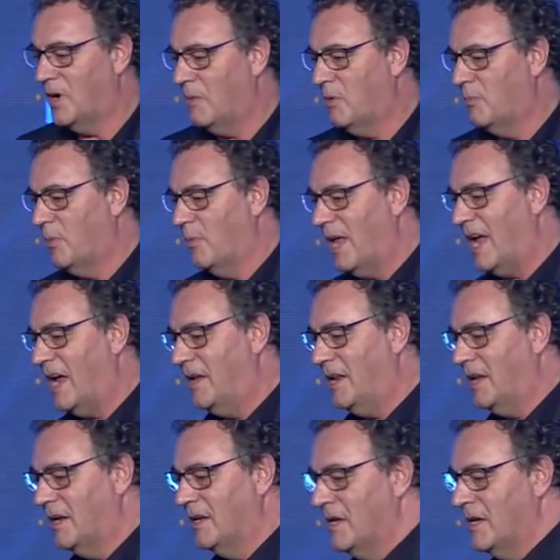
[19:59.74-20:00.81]
we'll be
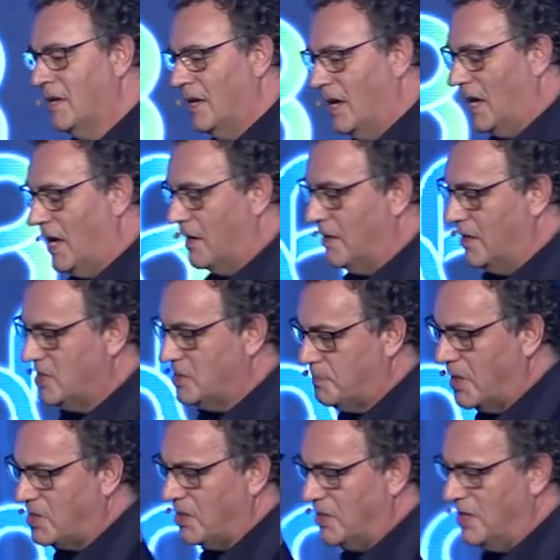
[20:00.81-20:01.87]
heading, and
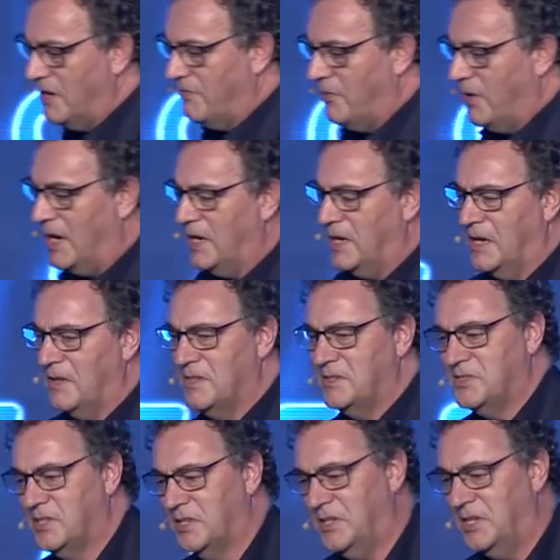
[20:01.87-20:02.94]
especially here for India, this
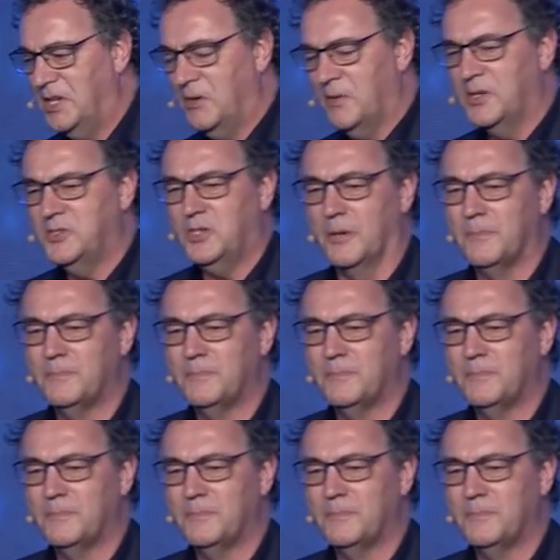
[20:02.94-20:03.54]
is a key question.